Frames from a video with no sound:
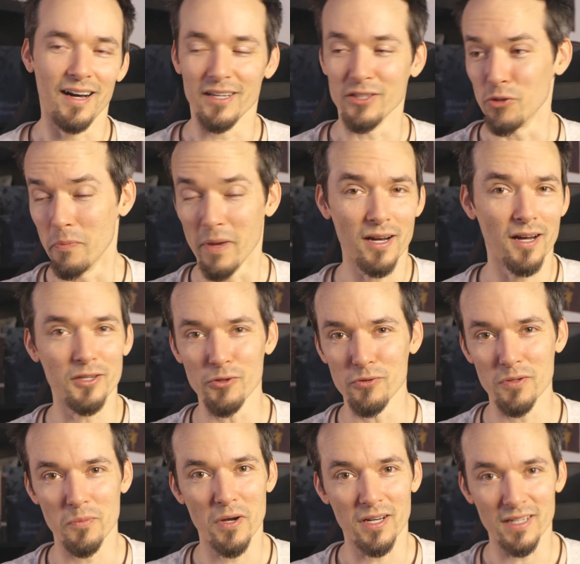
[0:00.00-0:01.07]
You may not use
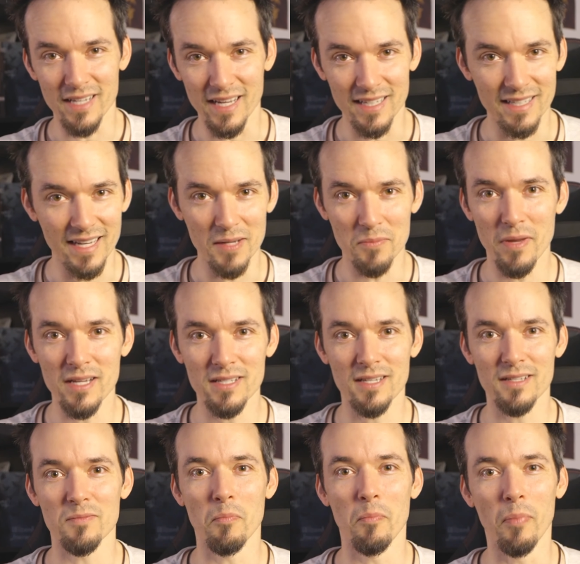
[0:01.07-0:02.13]
them on a day-to-day
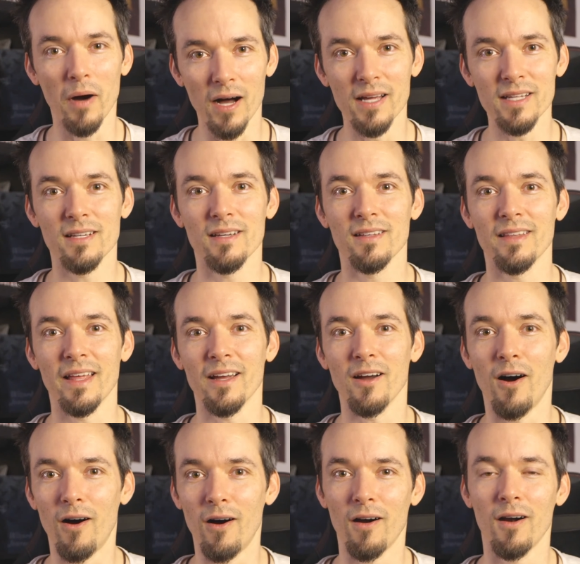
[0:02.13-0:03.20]
basis, but they
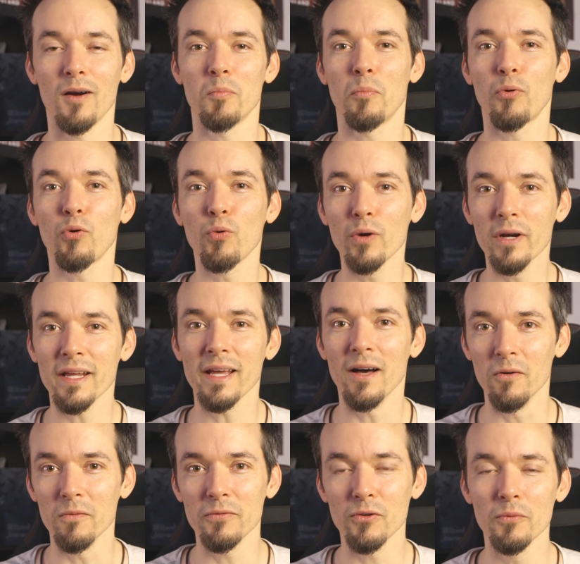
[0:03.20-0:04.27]
are pretty
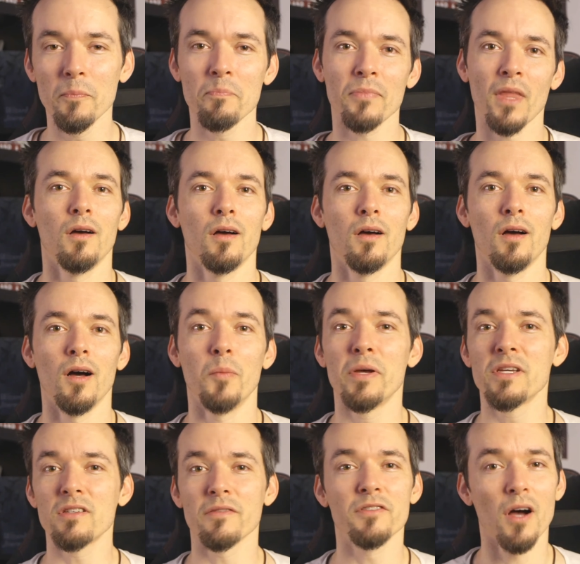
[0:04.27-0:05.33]
helpful. A
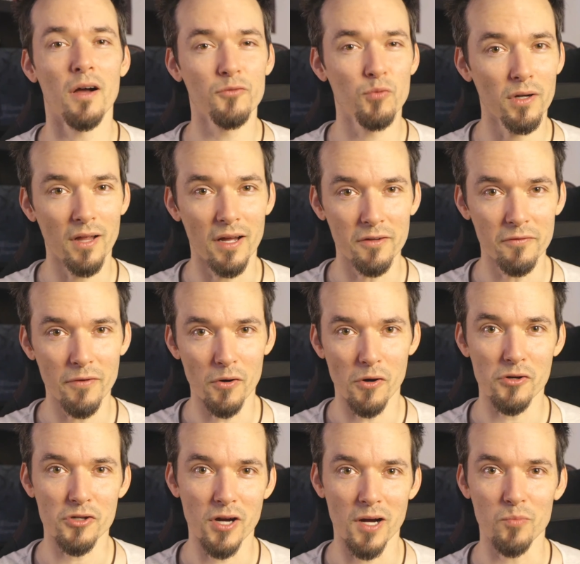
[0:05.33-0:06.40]
piece of software like
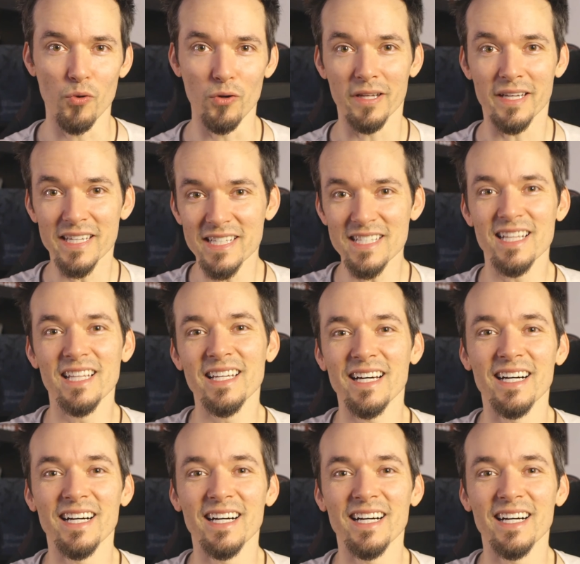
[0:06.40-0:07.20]
Photoshop will easily